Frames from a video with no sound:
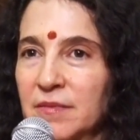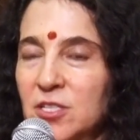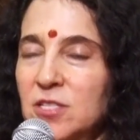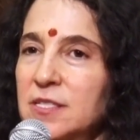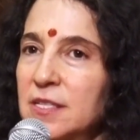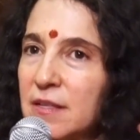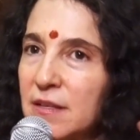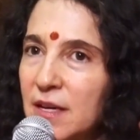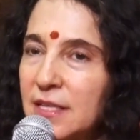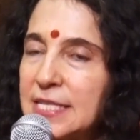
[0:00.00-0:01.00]
just
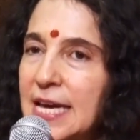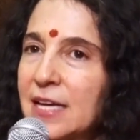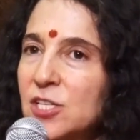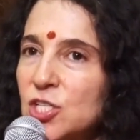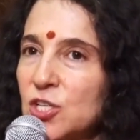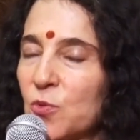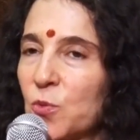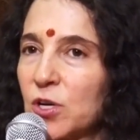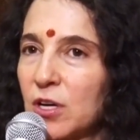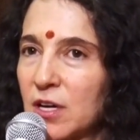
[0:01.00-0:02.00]
attention
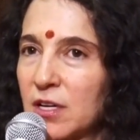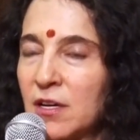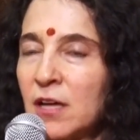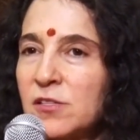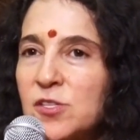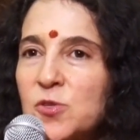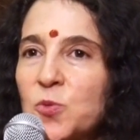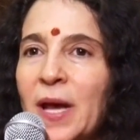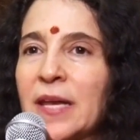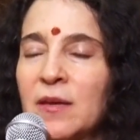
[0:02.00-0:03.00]
work, not
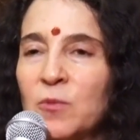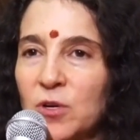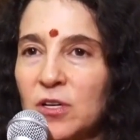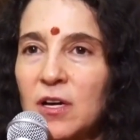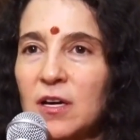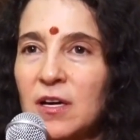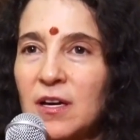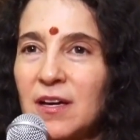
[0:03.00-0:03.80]
sweaty work,